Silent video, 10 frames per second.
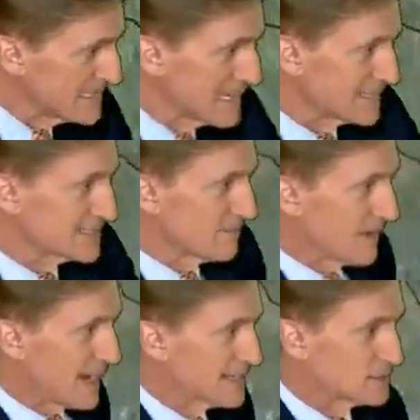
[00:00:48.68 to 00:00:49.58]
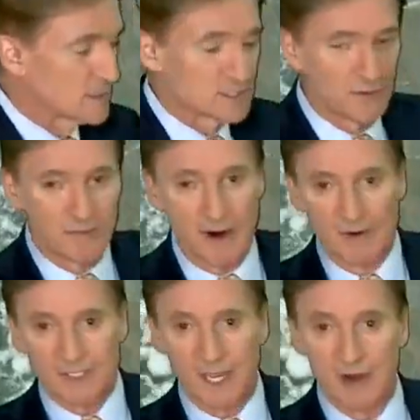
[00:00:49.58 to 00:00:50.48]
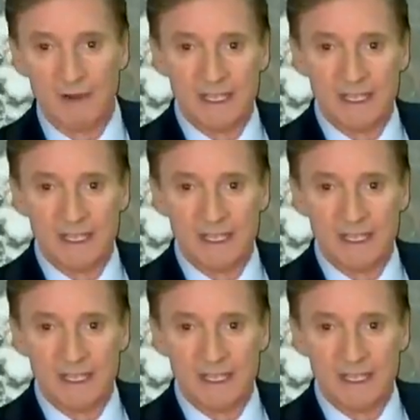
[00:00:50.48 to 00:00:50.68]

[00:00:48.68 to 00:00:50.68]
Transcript: not as defined as it was 24 hours ago.